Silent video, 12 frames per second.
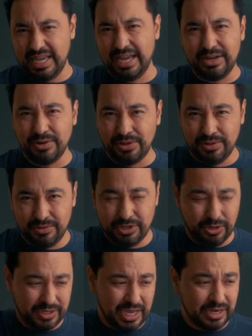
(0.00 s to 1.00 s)
Canon,
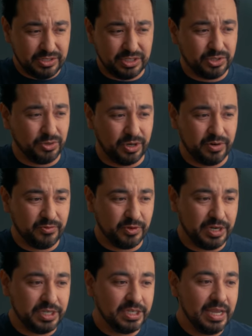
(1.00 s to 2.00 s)
you know, Canon C200
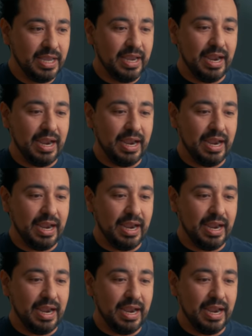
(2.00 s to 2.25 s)
footage.